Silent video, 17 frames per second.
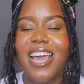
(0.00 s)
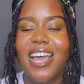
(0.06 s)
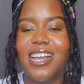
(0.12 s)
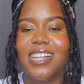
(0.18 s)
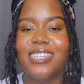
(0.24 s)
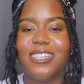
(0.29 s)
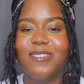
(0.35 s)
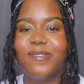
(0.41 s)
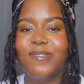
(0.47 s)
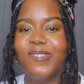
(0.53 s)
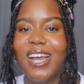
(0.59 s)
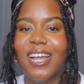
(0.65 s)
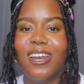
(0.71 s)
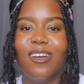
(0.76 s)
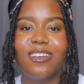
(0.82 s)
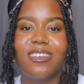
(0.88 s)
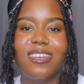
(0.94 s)
And if you
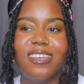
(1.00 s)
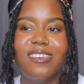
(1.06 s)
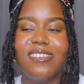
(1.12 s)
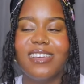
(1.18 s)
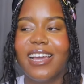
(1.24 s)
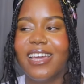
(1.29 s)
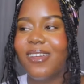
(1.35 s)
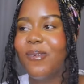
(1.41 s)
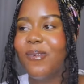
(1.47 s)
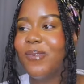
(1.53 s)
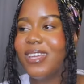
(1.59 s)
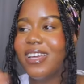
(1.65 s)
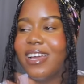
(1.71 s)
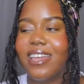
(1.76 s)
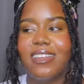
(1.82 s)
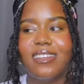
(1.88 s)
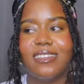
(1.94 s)
are lucky, you get
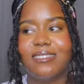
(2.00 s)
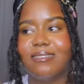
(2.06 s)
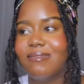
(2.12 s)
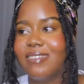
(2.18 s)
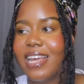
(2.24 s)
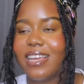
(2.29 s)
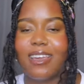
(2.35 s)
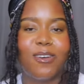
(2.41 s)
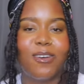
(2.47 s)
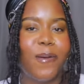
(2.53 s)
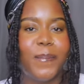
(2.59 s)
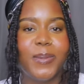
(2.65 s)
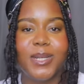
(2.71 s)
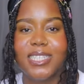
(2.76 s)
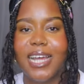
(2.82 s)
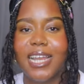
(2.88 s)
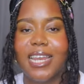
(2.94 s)
a
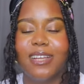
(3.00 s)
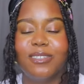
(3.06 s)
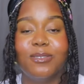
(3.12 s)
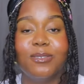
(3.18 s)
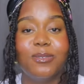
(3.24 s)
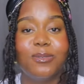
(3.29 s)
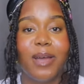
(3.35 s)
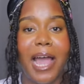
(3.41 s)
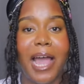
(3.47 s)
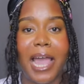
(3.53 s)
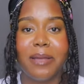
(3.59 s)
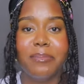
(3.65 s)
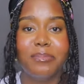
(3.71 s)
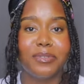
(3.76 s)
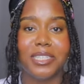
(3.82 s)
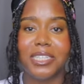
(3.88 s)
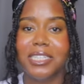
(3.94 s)
company that lets you do
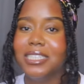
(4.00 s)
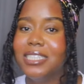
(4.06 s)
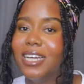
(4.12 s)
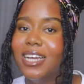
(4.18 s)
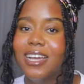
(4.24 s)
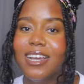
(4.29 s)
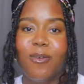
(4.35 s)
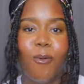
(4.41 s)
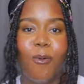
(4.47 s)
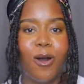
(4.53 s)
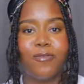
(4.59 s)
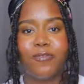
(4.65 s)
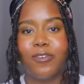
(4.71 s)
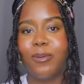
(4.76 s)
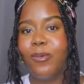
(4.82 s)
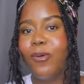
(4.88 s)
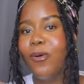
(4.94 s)
hybrid,
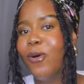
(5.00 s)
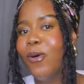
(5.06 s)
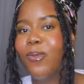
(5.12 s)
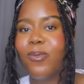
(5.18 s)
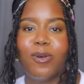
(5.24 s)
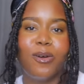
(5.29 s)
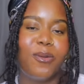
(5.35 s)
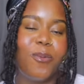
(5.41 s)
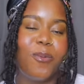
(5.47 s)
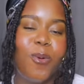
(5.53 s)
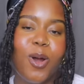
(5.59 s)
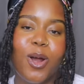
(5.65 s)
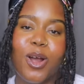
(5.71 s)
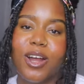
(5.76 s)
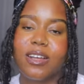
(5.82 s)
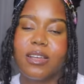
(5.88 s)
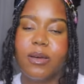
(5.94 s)
work from home, go to
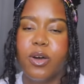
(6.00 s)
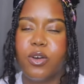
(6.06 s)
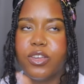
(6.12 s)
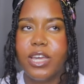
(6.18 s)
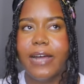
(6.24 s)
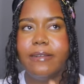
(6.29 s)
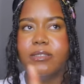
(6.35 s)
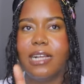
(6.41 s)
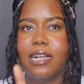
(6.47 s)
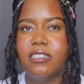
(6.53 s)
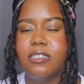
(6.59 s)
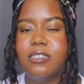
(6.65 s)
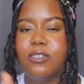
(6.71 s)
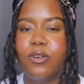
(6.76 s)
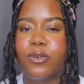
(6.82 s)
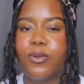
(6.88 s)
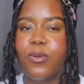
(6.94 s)
work. Oh, you have to
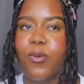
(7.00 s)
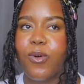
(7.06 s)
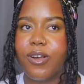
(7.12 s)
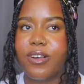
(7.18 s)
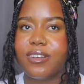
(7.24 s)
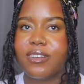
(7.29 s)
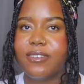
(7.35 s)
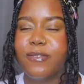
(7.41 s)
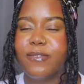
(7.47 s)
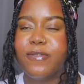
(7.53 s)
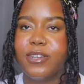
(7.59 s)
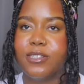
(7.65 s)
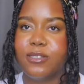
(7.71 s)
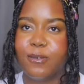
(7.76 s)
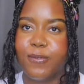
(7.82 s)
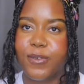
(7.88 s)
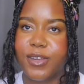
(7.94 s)
actually go to work
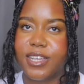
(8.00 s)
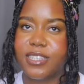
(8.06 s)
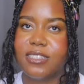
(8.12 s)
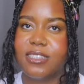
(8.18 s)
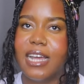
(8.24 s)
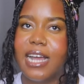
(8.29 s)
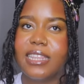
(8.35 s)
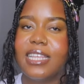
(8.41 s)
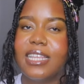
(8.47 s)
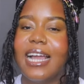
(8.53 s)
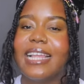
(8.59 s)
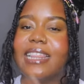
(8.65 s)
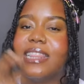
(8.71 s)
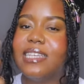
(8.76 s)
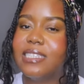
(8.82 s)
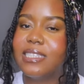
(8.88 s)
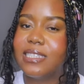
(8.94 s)
face to face, I think
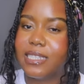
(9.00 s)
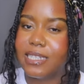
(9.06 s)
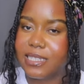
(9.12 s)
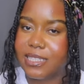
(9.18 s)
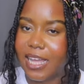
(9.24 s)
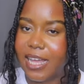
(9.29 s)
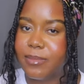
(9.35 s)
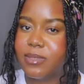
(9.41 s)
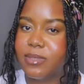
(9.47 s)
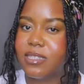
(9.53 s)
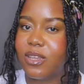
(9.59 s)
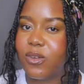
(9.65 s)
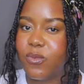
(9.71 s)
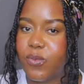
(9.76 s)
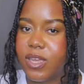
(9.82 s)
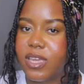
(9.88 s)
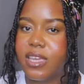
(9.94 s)
at least 3 times in
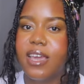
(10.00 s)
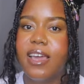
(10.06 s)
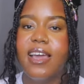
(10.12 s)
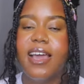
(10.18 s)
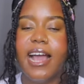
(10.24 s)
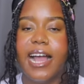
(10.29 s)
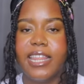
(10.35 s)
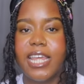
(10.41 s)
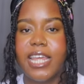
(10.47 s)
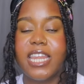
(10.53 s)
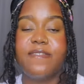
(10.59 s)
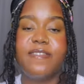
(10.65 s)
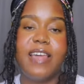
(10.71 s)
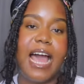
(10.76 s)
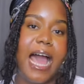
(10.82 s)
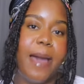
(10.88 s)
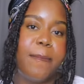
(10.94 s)
a week. And then
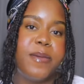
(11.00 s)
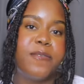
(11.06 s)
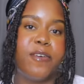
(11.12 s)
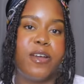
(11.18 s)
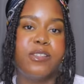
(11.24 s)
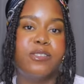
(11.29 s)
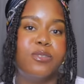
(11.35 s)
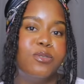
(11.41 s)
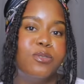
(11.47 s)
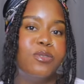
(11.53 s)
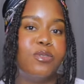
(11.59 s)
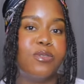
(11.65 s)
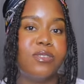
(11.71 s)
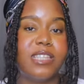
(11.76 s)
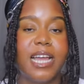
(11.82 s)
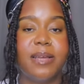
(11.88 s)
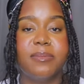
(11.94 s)
if they're happy for you to do
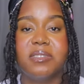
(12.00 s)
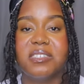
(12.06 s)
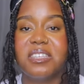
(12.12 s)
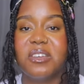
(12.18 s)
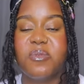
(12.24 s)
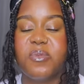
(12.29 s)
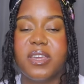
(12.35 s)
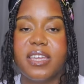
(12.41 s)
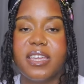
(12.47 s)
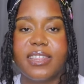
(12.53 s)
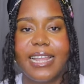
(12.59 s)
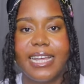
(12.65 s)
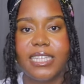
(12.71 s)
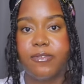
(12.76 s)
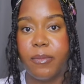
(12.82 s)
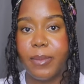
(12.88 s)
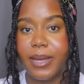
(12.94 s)
2 times in a week,
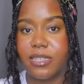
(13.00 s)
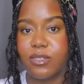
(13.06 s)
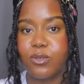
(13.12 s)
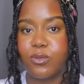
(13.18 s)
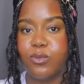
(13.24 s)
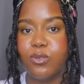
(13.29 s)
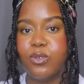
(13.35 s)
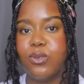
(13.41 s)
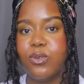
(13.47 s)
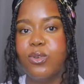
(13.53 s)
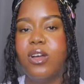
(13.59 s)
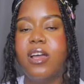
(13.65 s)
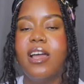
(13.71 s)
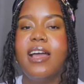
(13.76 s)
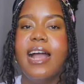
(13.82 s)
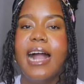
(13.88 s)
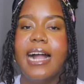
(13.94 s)
that's for my school though.
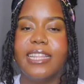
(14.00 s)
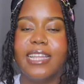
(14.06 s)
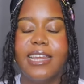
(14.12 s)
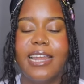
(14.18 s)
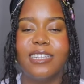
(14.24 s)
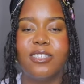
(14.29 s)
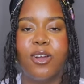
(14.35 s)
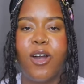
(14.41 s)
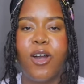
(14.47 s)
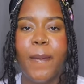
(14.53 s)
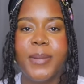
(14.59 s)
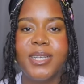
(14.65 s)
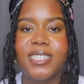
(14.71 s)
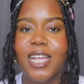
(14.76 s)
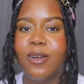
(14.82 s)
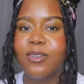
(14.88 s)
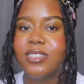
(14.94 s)
And then there's some
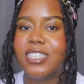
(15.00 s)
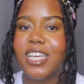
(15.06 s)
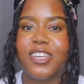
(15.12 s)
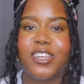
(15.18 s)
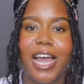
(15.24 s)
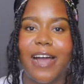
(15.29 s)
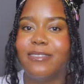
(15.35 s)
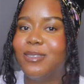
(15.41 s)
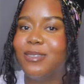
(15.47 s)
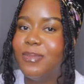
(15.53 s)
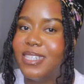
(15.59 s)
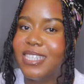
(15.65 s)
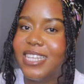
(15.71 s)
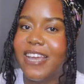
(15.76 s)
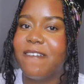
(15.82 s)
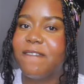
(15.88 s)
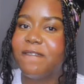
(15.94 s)
companies that will say you have to
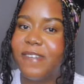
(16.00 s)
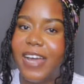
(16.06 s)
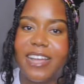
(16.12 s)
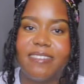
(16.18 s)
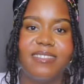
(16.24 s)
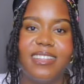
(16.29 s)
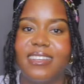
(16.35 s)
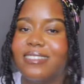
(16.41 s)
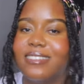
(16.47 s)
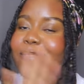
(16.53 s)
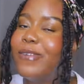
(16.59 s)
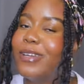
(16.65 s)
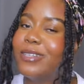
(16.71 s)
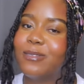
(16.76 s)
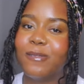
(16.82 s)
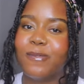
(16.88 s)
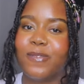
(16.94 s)
be there 5 days
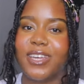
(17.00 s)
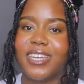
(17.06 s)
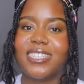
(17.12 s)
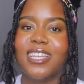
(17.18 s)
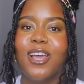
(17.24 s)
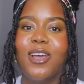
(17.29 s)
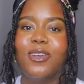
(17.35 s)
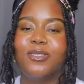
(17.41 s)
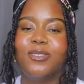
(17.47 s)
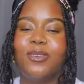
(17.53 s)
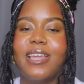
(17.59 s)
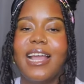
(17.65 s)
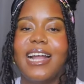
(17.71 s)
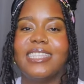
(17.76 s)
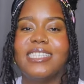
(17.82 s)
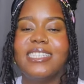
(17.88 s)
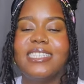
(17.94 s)
face to face. So
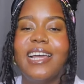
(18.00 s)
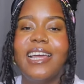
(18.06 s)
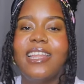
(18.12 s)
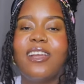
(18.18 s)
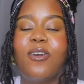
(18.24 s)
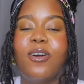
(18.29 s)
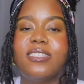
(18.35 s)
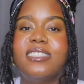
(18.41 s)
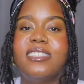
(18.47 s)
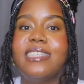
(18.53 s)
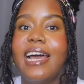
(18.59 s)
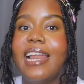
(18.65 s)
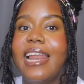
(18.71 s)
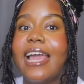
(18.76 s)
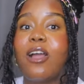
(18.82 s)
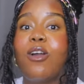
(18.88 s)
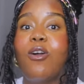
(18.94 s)
yeah, these are the courses that
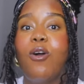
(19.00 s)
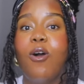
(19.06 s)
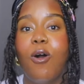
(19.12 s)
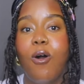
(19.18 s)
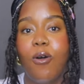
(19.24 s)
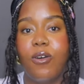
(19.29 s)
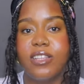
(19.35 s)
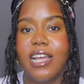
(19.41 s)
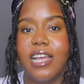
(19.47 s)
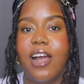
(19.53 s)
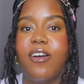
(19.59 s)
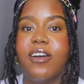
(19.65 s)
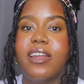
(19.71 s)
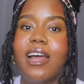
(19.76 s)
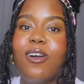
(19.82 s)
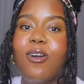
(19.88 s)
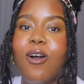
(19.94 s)
are like core. There
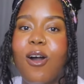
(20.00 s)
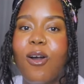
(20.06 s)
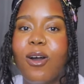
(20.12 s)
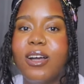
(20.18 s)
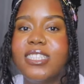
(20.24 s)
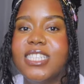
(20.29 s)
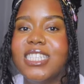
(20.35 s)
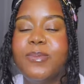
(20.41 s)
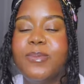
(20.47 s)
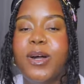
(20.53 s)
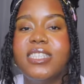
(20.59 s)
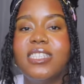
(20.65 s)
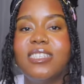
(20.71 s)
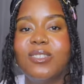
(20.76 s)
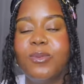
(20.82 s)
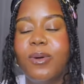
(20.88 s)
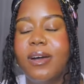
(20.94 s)
are other core courses,
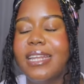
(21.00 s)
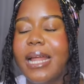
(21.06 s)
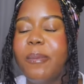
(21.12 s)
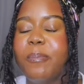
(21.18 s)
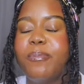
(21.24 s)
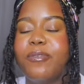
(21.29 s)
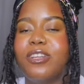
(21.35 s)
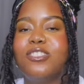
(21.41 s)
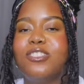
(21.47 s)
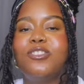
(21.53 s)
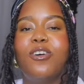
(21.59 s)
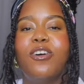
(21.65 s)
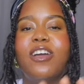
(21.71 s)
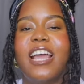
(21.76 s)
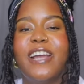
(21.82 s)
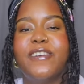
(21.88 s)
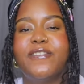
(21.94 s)
but this one, I'm pretty
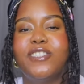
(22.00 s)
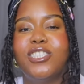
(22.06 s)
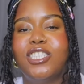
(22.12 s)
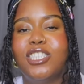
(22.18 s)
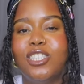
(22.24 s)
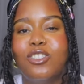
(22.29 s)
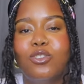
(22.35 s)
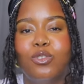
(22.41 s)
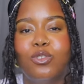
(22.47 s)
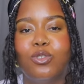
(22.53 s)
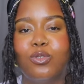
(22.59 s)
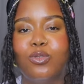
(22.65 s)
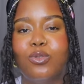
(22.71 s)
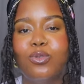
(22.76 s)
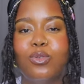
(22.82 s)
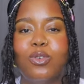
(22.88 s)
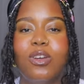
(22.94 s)
sure every single
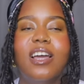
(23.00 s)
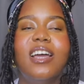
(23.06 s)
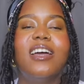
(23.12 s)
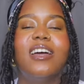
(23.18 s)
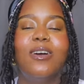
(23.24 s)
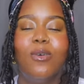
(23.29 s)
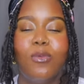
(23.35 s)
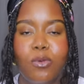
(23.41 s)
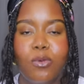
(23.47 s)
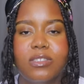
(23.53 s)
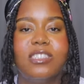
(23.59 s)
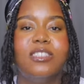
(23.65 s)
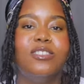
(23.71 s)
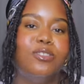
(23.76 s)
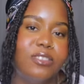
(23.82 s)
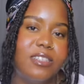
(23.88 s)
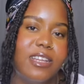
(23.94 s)
school will
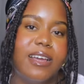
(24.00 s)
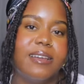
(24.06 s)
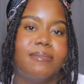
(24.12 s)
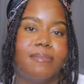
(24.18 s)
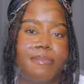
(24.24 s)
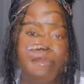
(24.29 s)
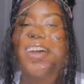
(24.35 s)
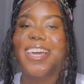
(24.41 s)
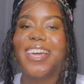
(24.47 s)
teach you that.